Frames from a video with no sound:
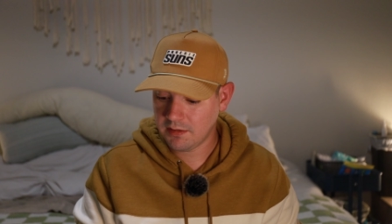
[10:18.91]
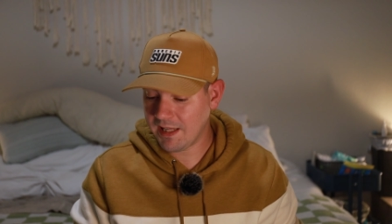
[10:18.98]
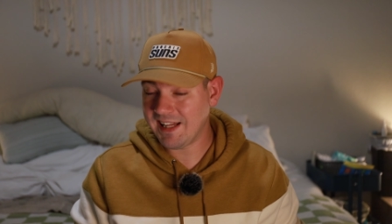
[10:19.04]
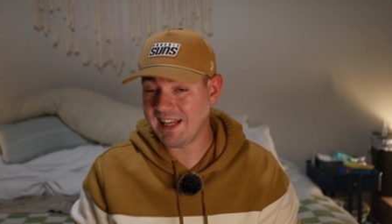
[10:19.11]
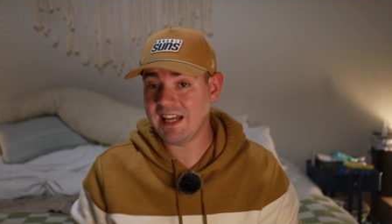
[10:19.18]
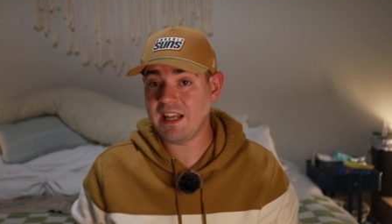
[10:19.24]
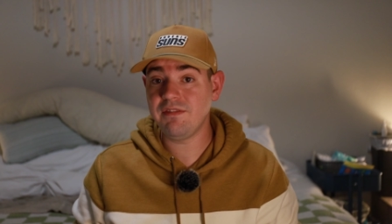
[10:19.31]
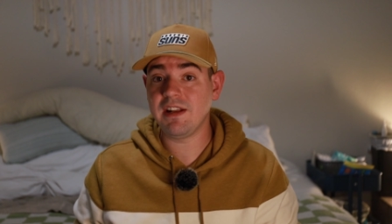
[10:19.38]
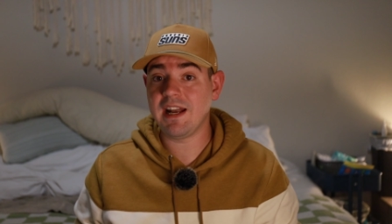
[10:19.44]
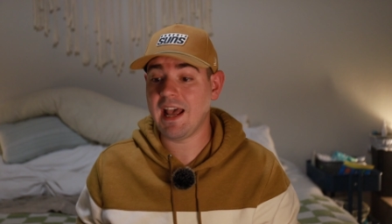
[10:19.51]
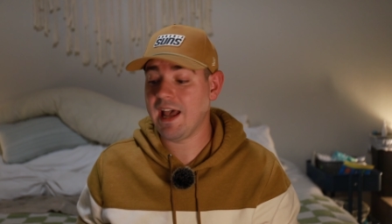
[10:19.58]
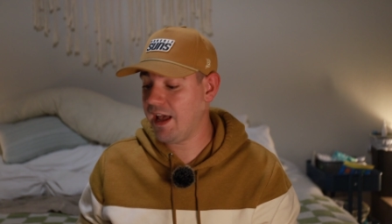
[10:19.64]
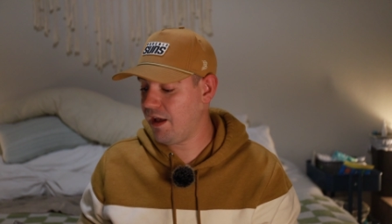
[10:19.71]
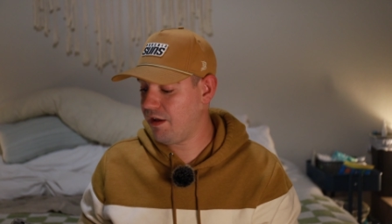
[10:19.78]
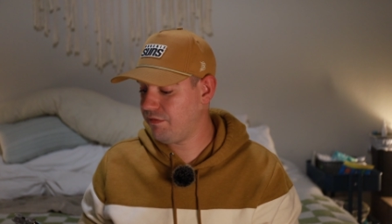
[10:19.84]
And they even
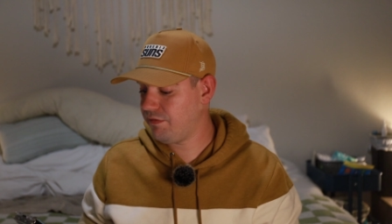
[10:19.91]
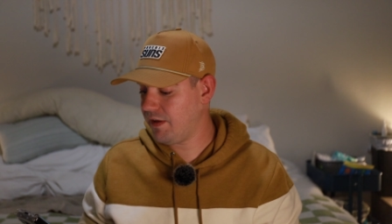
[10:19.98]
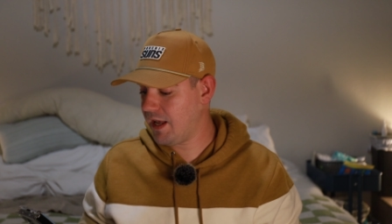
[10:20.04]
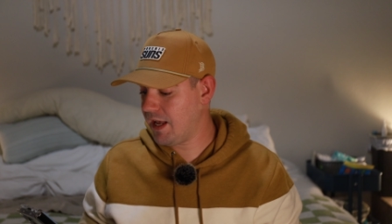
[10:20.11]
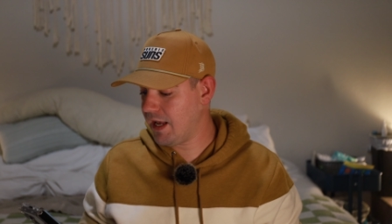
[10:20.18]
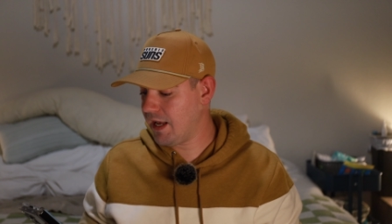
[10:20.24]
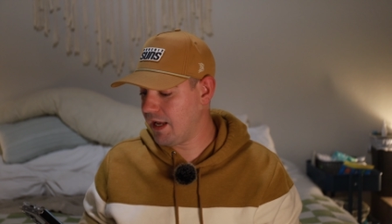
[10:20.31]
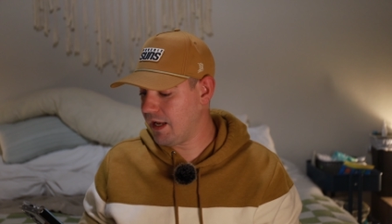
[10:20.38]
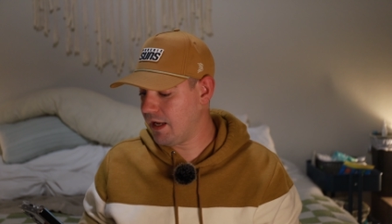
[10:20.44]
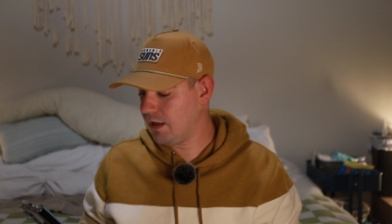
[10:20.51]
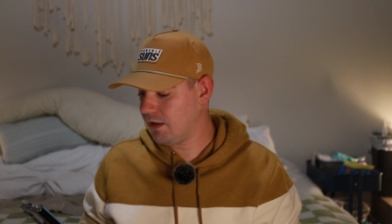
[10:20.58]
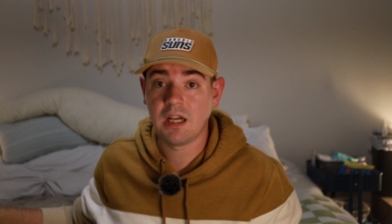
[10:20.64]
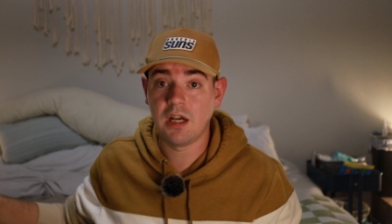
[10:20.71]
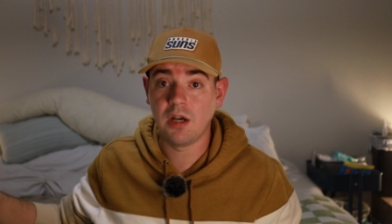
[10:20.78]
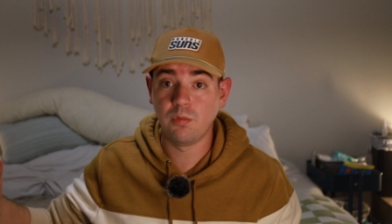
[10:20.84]
have a,
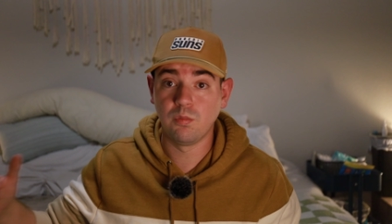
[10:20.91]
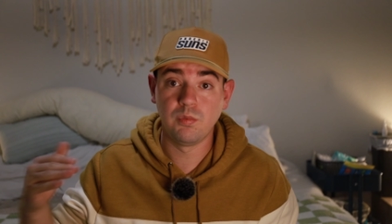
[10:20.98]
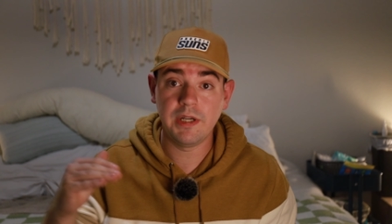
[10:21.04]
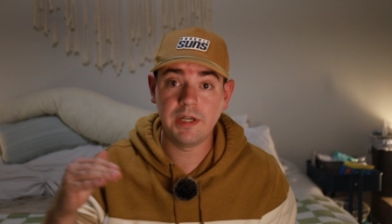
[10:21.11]
a